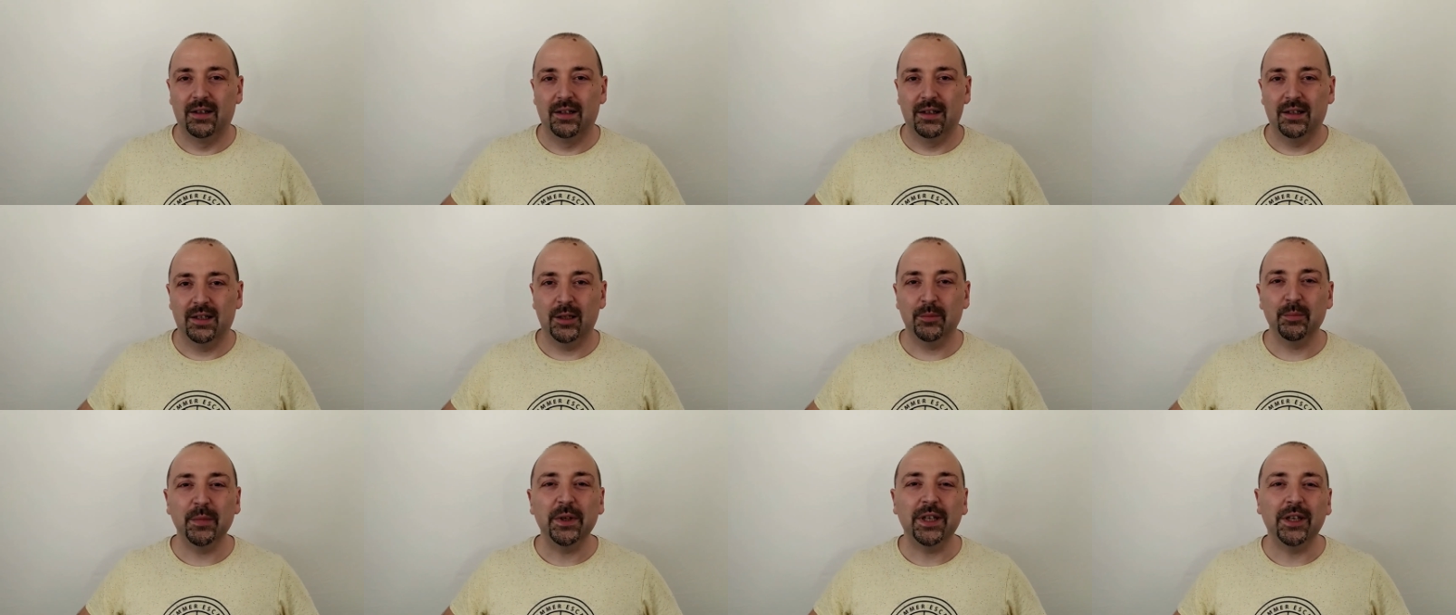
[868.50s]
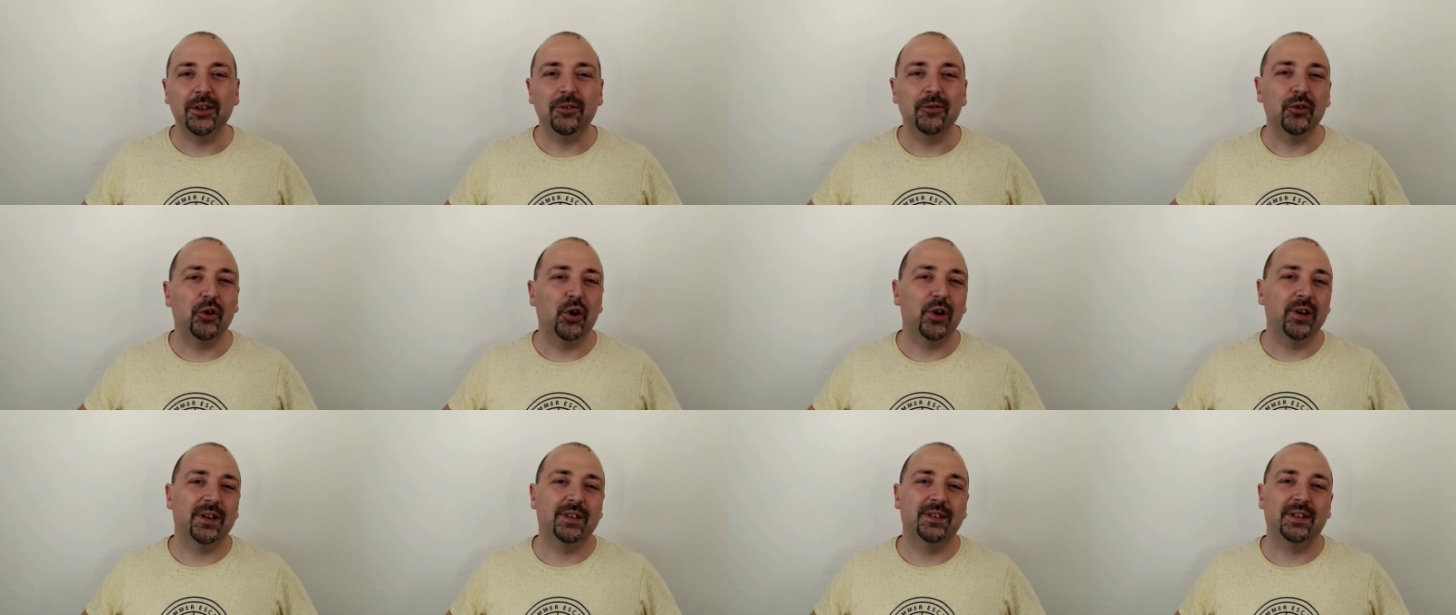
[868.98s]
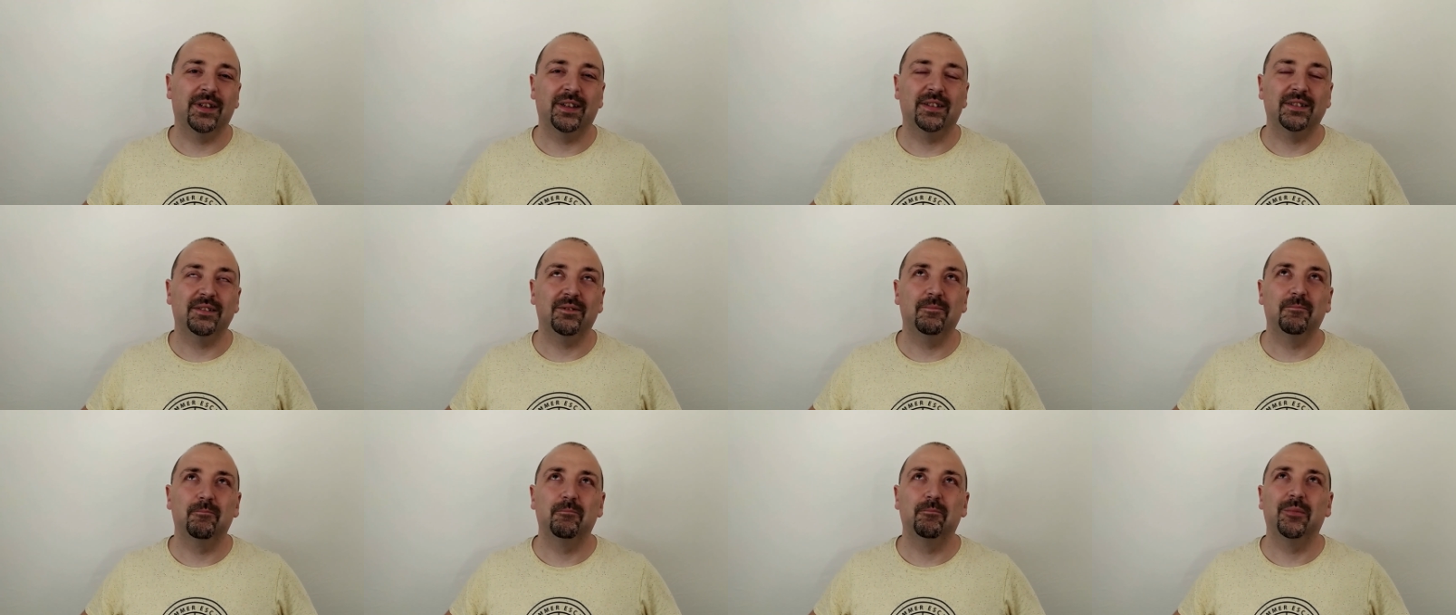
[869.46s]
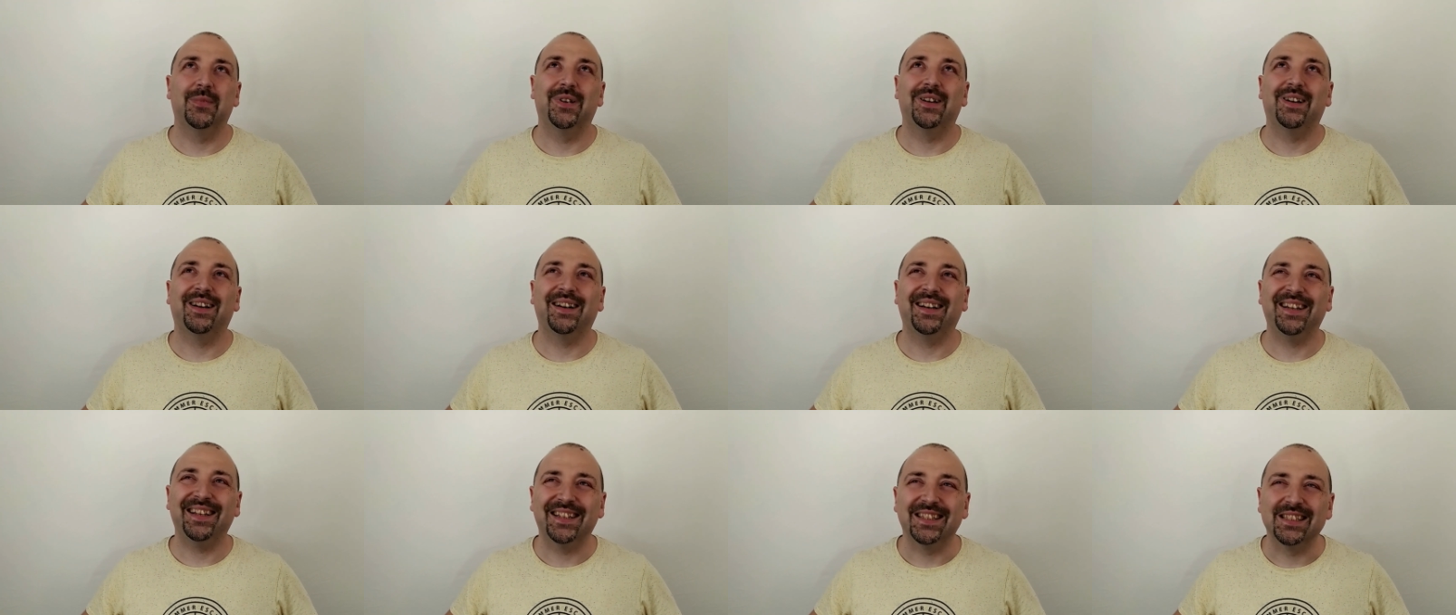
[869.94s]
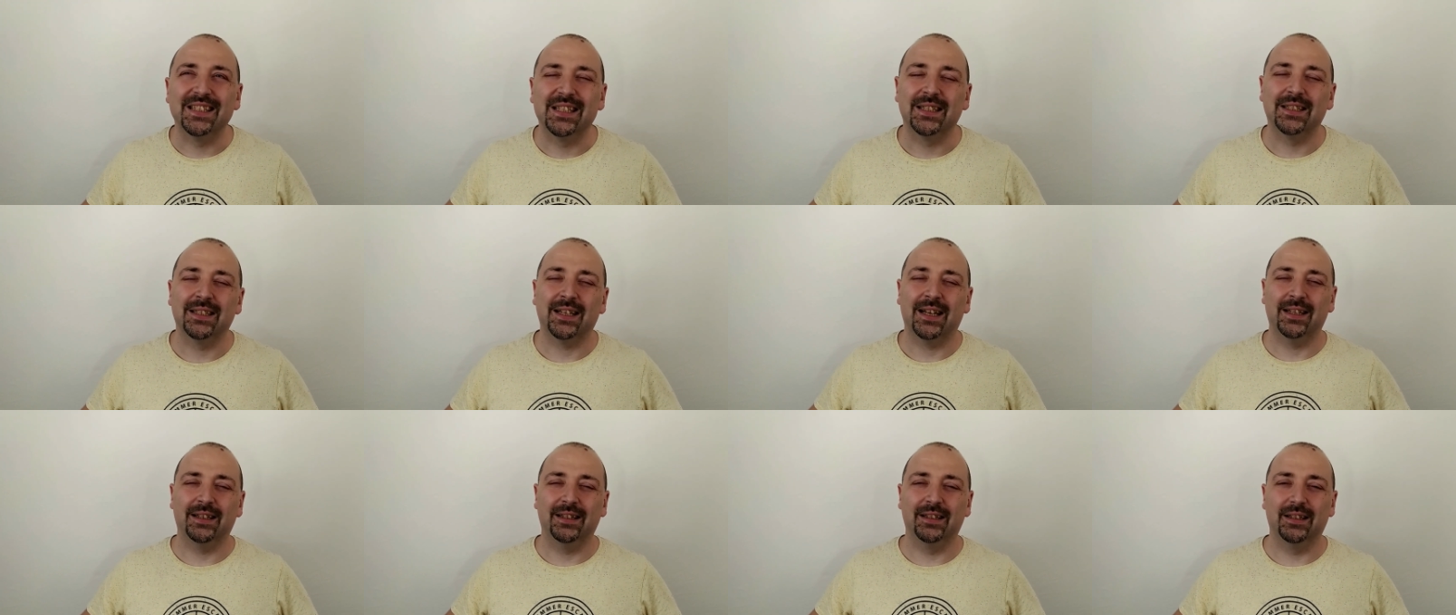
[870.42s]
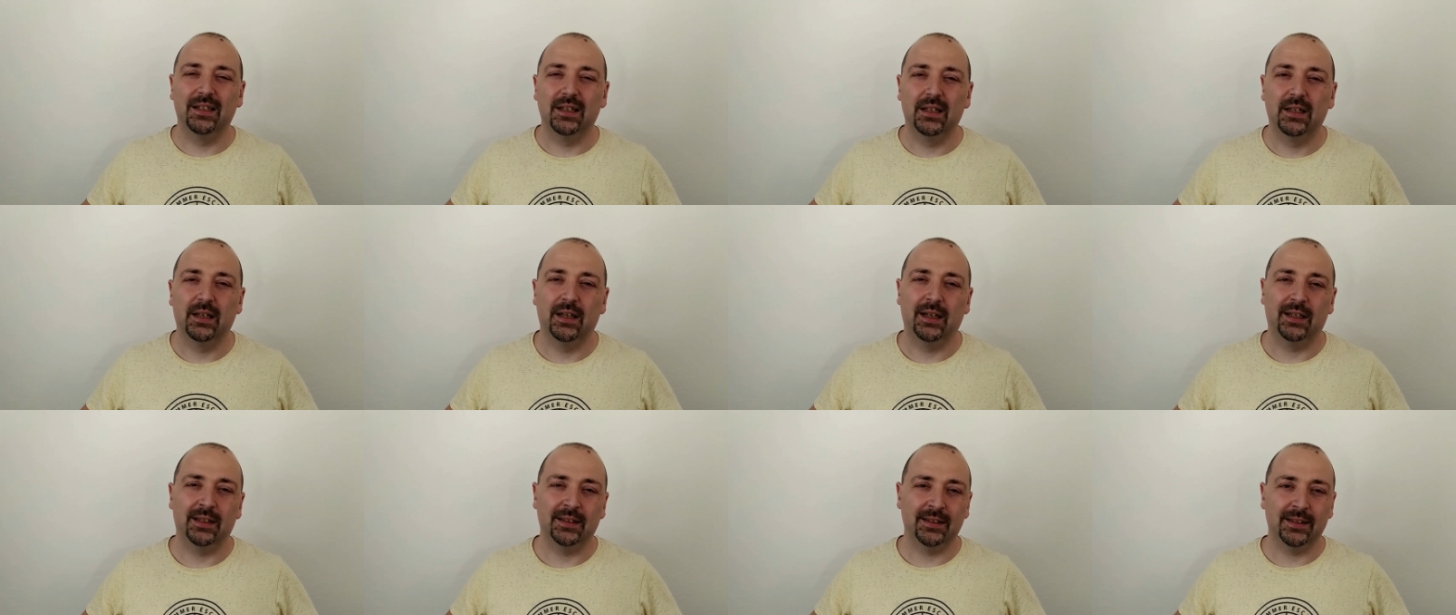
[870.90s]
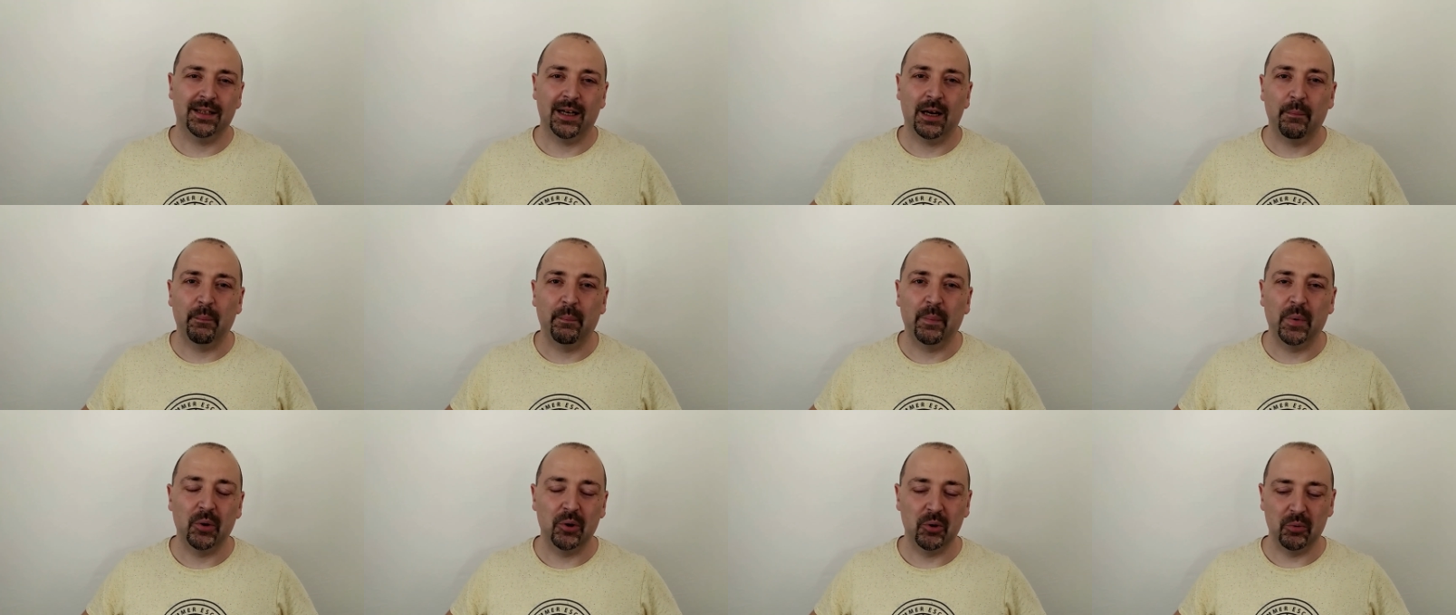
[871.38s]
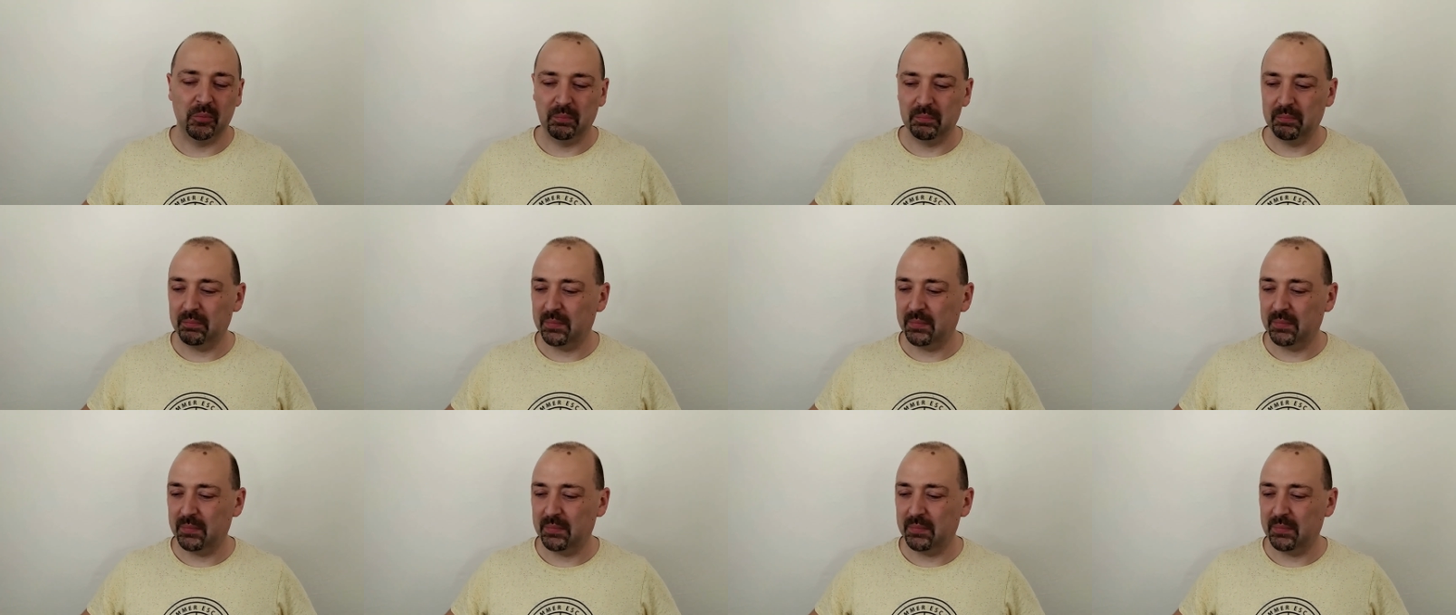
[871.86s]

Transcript: Let me give you another real sad example,